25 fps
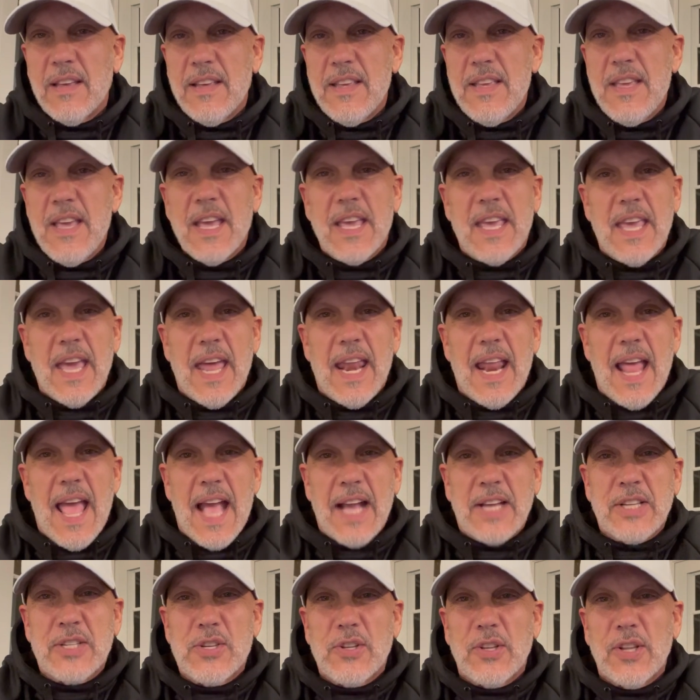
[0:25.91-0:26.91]
You get
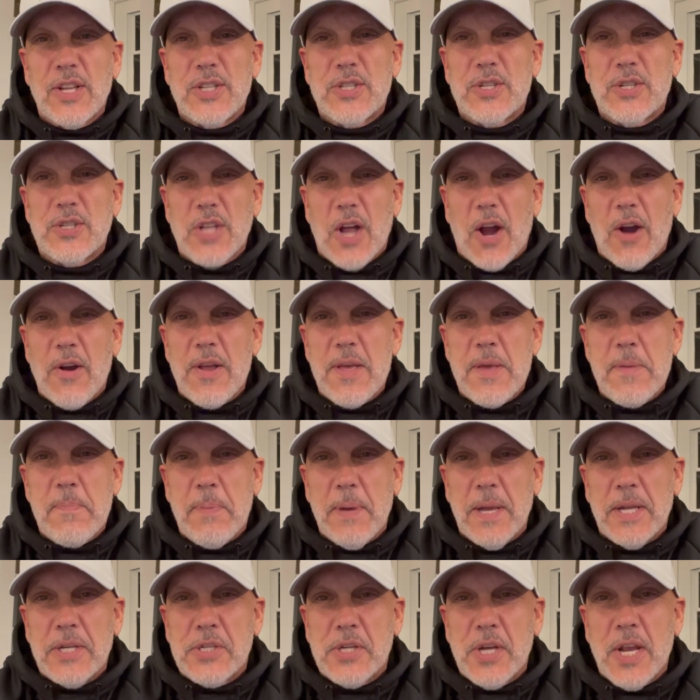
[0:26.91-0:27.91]
excellent starting
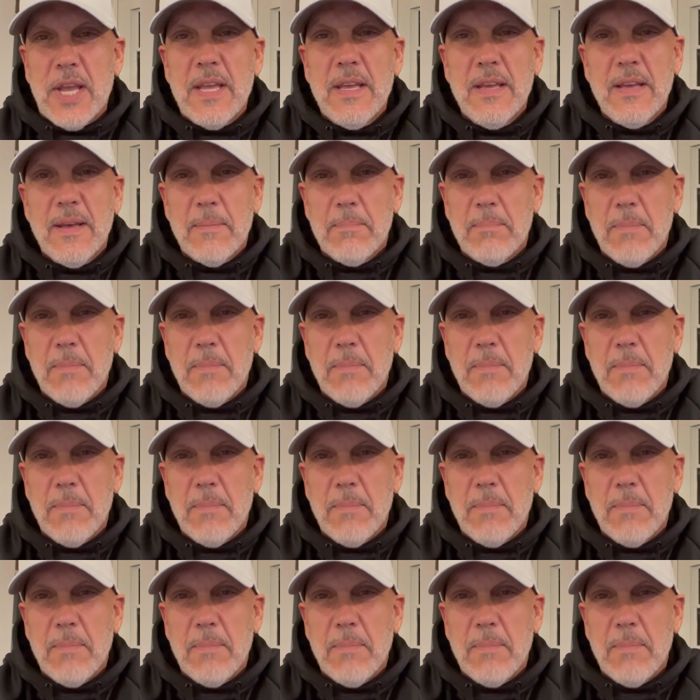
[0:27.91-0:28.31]
pitching.